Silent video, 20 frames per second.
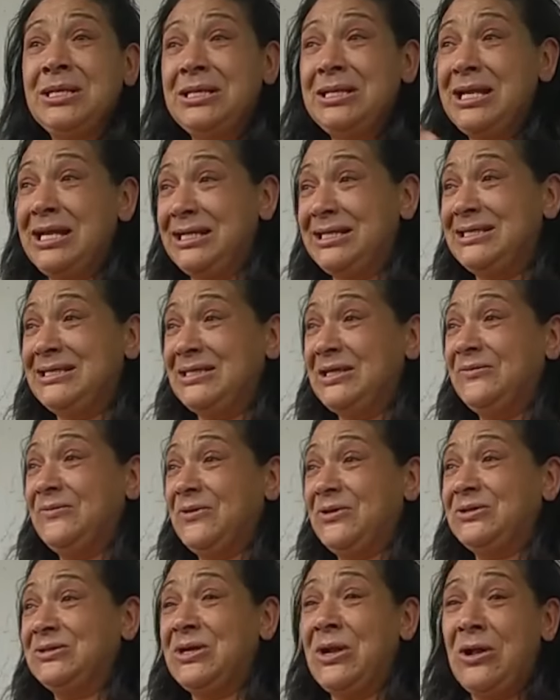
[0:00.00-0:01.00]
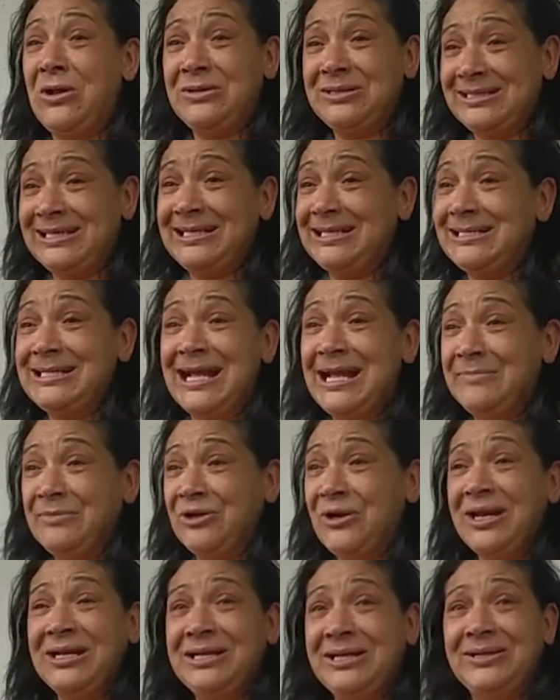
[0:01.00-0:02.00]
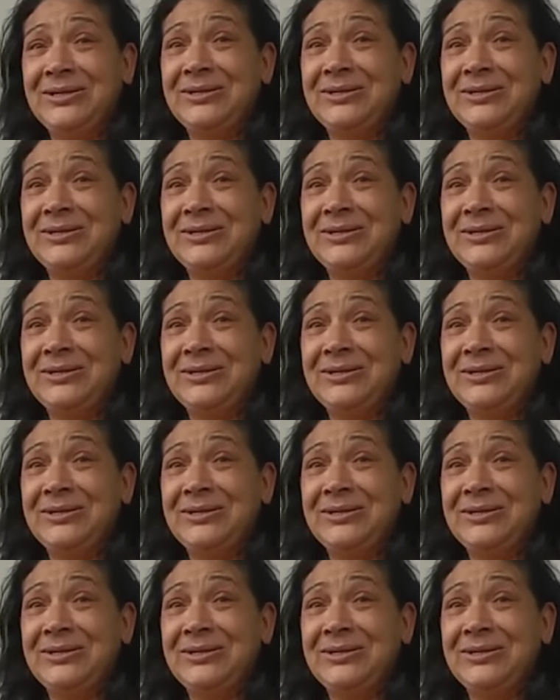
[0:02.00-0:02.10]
Like, this is the first call. The second time, you're out of here.